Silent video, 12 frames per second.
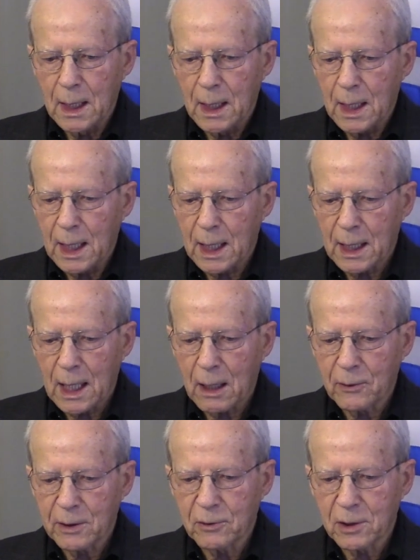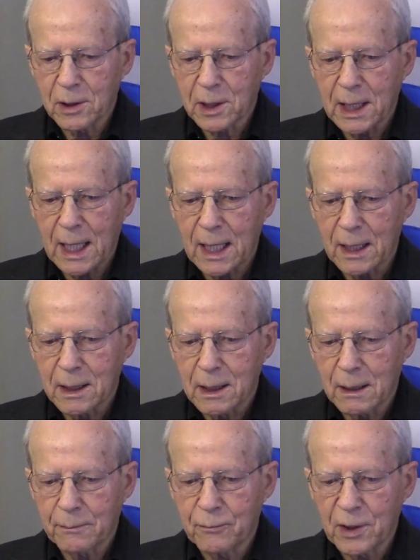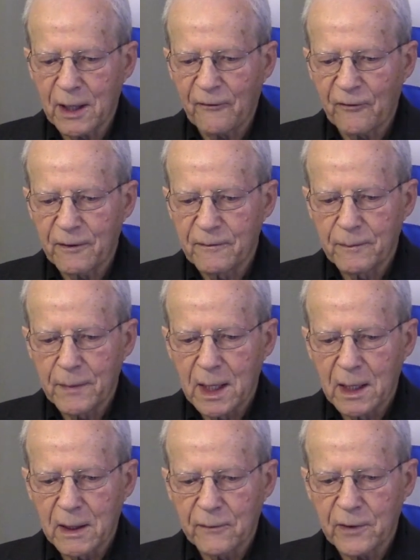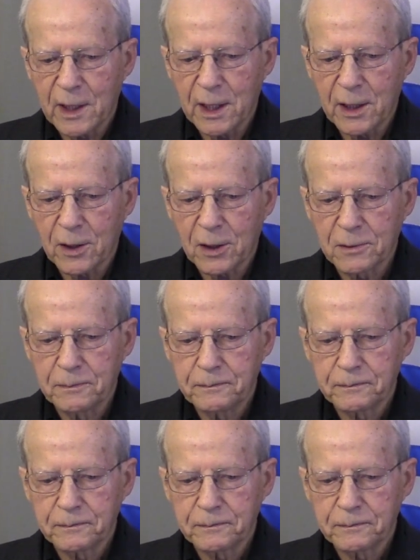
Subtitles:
And now we will look at a brief video.